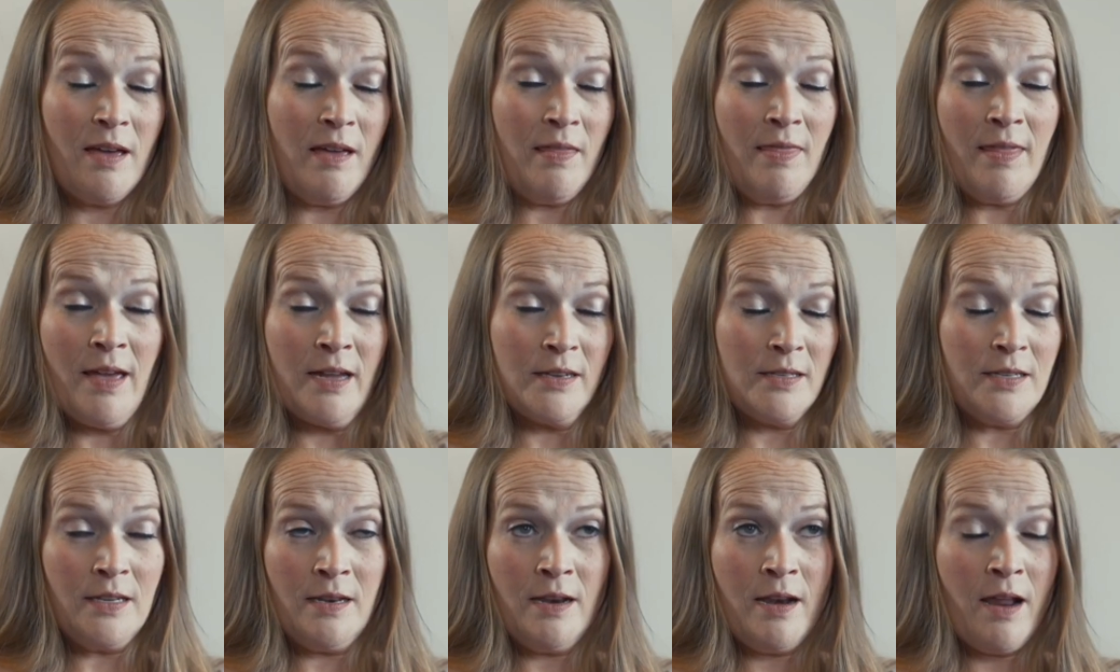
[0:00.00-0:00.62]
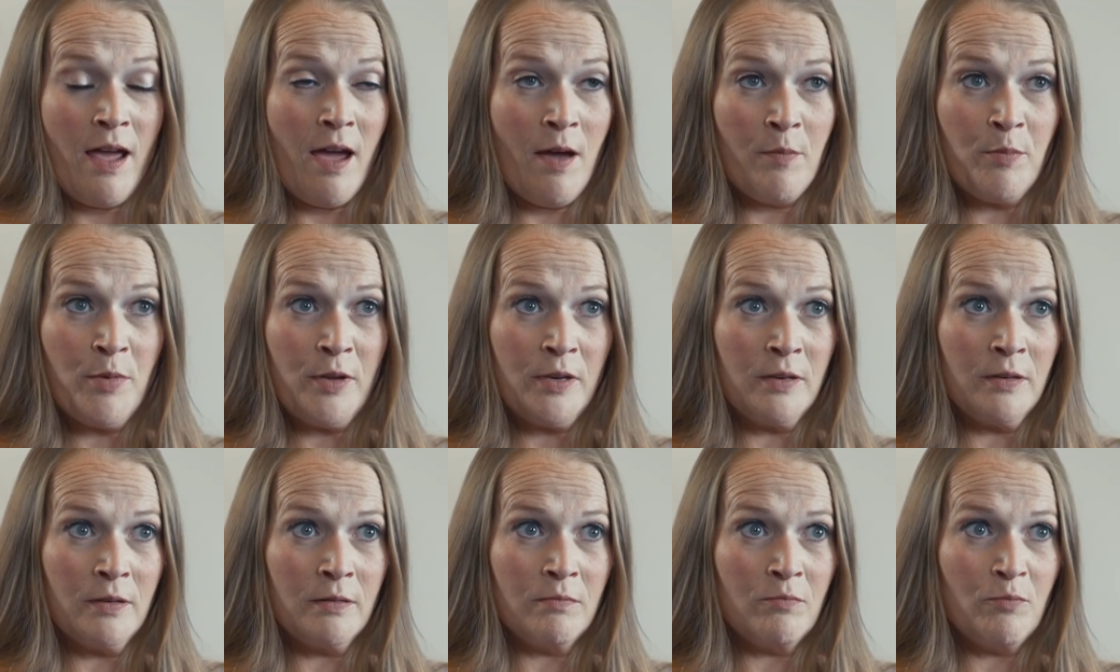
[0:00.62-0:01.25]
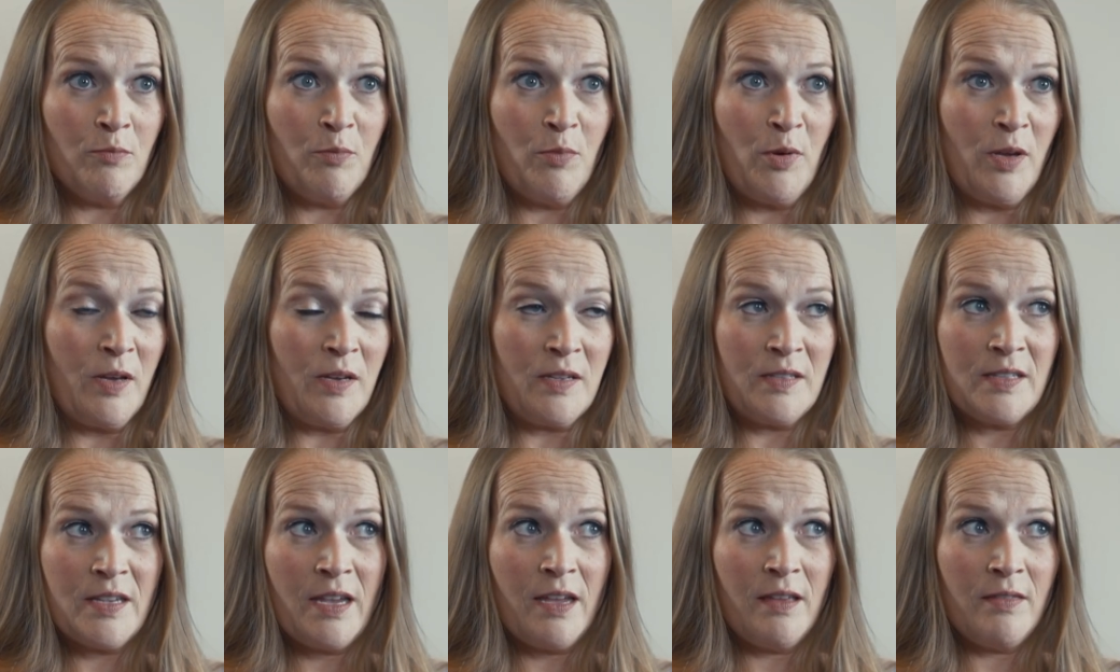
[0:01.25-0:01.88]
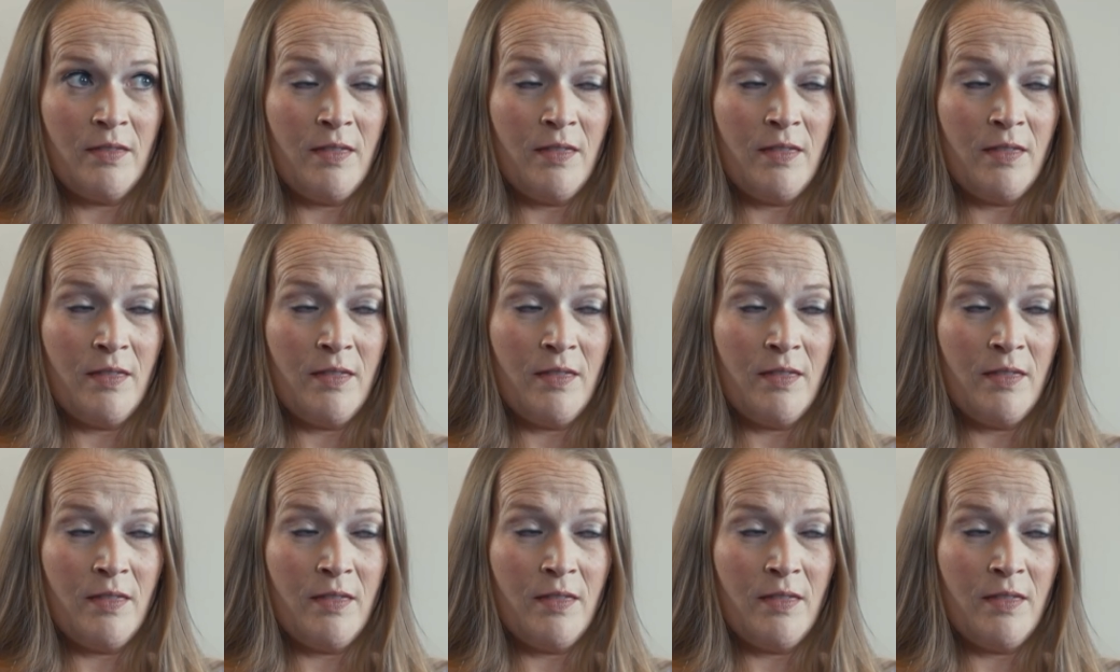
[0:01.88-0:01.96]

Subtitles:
and that didn't happen because